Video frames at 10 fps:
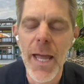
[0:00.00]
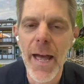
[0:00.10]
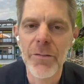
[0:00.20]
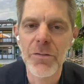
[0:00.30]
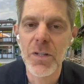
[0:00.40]

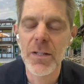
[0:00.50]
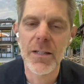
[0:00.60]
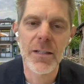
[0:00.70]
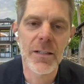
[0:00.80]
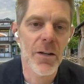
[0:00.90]
We have
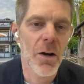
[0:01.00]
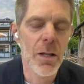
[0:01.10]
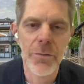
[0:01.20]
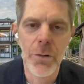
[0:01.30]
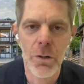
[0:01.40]

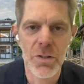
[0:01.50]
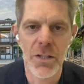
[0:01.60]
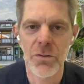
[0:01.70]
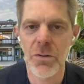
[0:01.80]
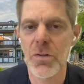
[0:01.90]
all of
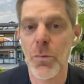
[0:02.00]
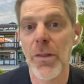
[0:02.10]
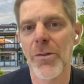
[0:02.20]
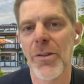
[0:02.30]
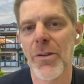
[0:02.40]
our
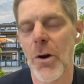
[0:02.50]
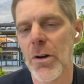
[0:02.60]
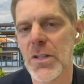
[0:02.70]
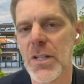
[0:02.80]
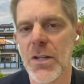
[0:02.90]
teachers, whether
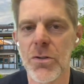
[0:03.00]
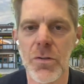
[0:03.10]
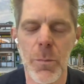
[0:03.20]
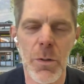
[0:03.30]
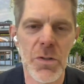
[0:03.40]
they're art
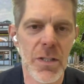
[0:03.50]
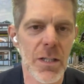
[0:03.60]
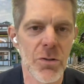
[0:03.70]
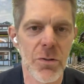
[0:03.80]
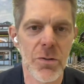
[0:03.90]
teachers,
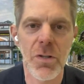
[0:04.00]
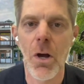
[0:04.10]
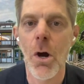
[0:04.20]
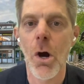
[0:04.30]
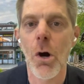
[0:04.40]
music
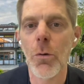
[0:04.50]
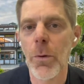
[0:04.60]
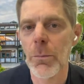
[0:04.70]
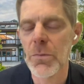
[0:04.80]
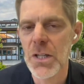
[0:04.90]
teachers,
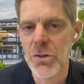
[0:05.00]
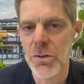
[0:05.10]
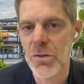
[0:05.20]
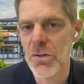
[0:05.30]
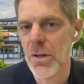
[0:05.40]
homeroom
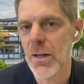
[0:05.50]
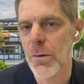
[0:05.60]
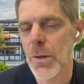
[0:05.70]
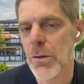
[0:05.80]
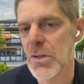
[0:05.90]
teachers,
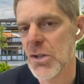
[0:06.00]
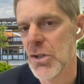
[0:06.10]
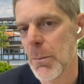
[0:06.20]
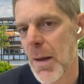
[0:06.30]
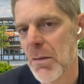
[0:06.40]
when
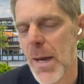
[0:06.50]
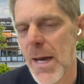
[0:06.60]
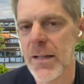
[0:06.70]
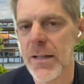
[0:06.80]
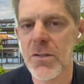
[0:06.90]
they're teaching
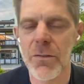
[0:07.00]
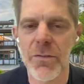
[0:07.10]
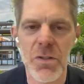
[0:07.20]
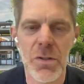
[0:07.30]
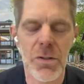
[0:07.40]

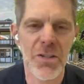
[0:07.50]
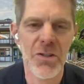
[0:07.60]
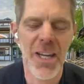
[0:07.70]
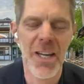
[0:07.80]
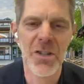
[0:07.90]
mathematics or
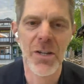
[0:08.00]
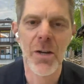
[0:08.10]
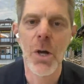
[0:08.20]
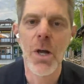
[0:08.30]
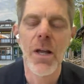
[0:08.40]
physical
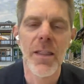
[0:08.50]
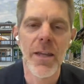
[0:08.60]
education,